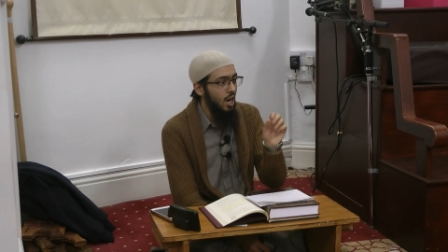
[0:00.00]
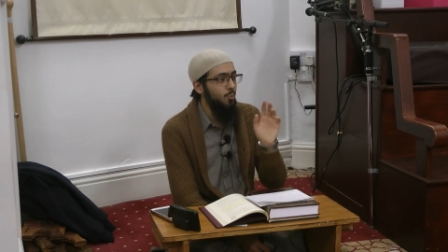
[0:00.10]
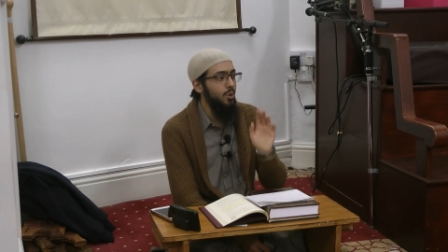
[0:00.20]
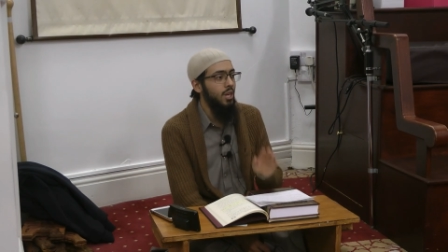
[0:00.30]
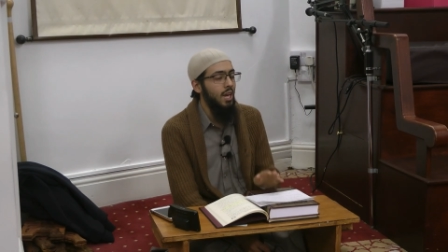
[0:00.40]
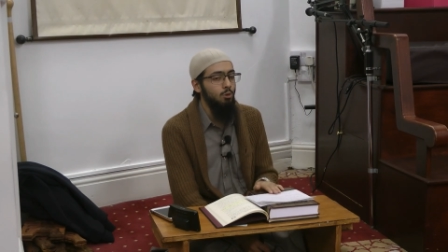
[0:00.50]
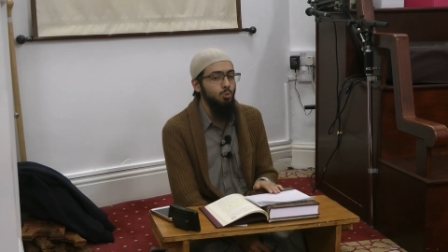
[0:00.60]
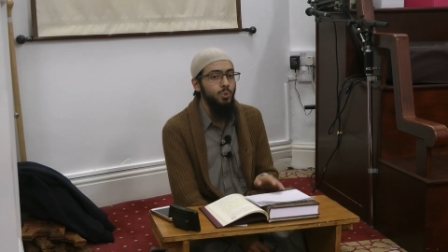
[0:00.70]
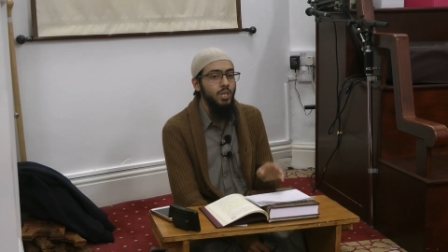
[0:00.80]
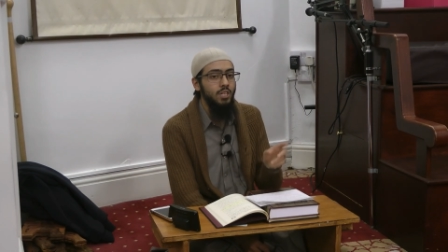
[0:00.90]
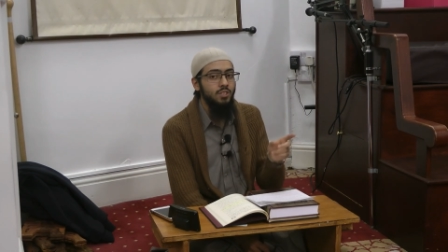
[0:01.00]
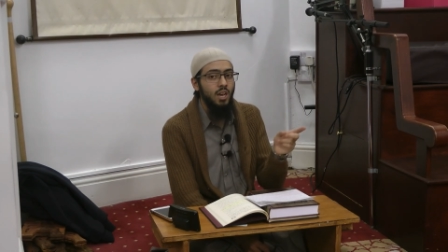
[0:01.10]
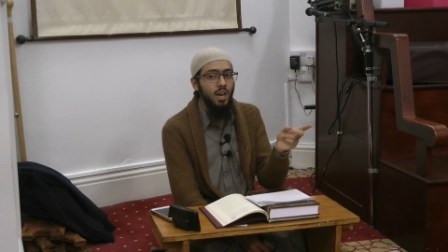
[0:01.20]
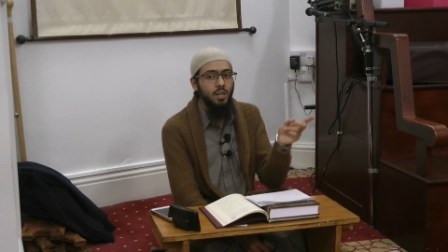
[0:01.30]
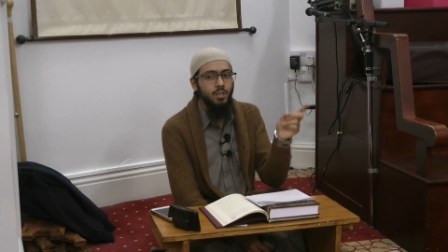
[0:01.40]
Arabic language.
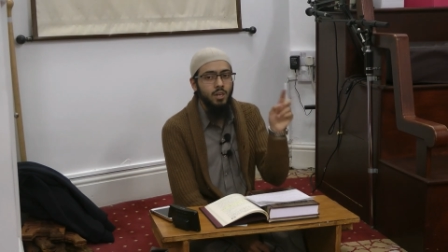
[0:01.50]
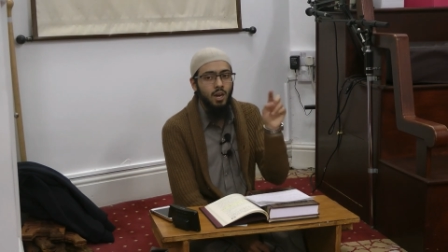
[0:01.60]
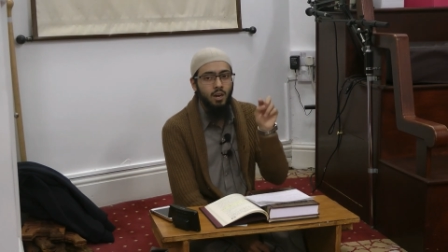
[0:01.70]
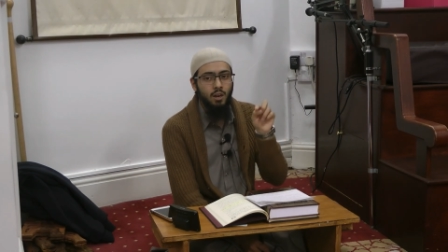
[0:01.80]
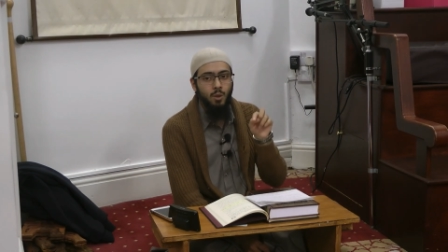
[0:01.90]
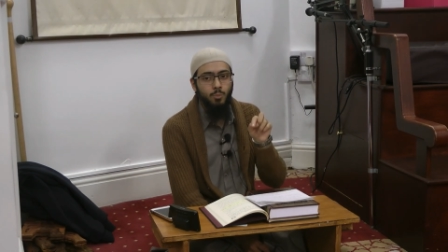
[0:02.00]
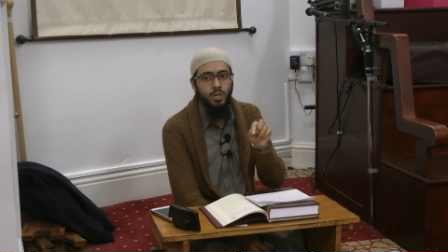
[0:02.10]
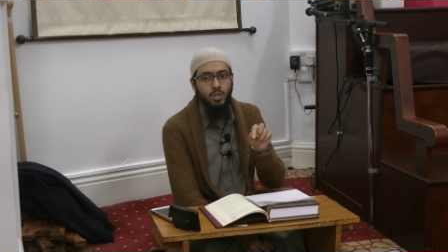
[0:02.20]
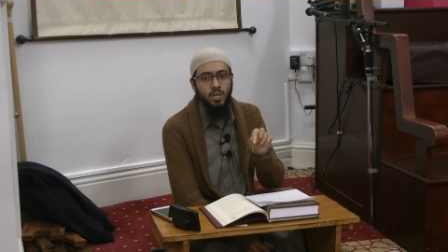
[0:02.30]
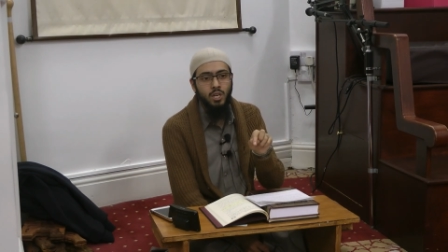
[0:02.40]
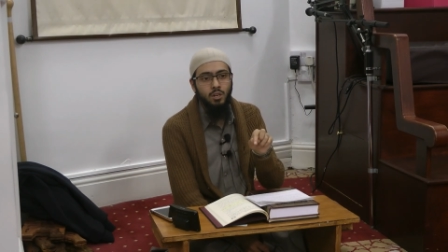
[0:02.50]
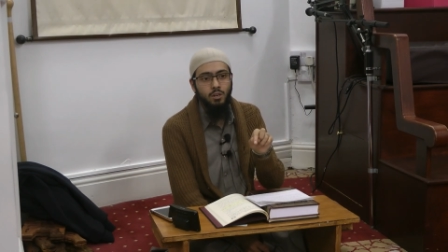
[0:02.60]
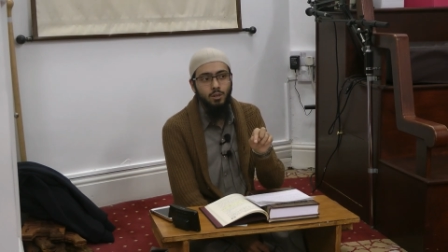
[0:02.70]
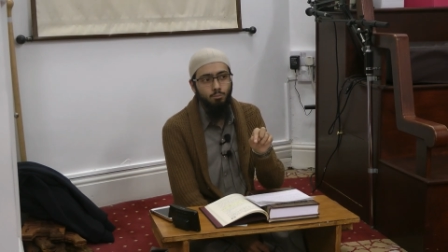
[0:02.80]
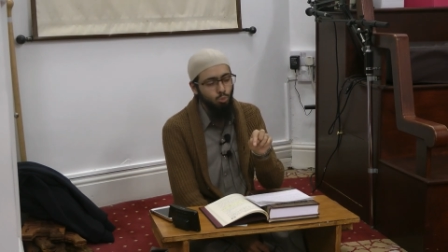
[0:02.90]
Bilisanin
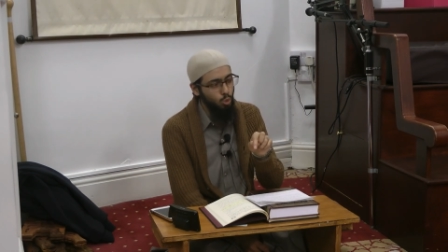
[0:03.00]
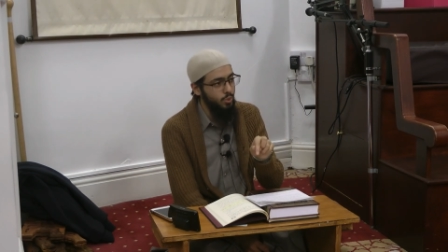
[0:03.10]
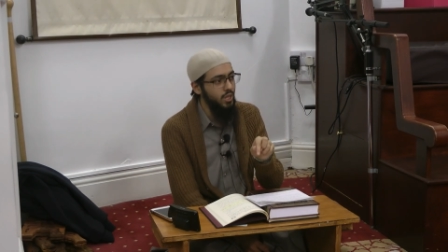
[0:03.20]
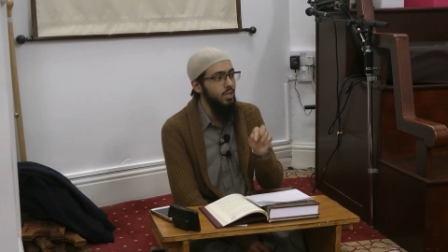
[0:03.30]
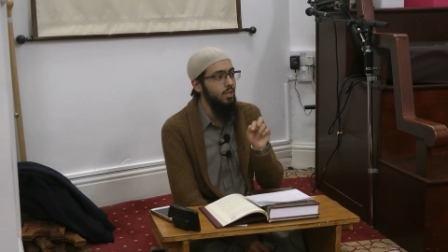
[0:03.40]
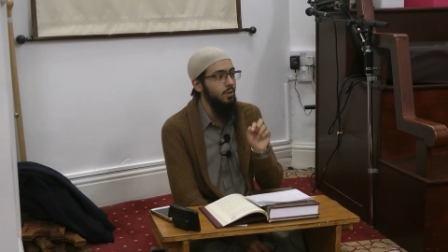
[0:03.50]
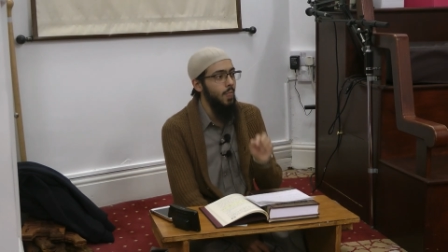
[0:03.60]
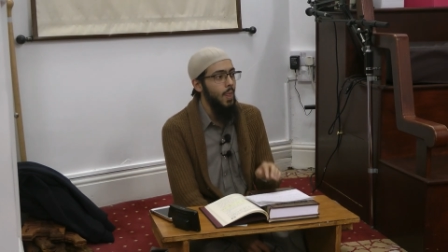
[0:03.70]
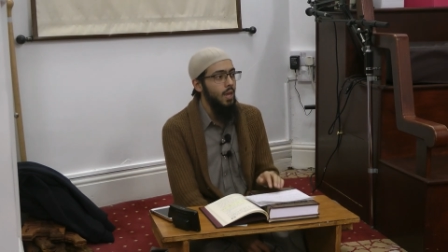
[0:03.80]
Arabiyin mubin.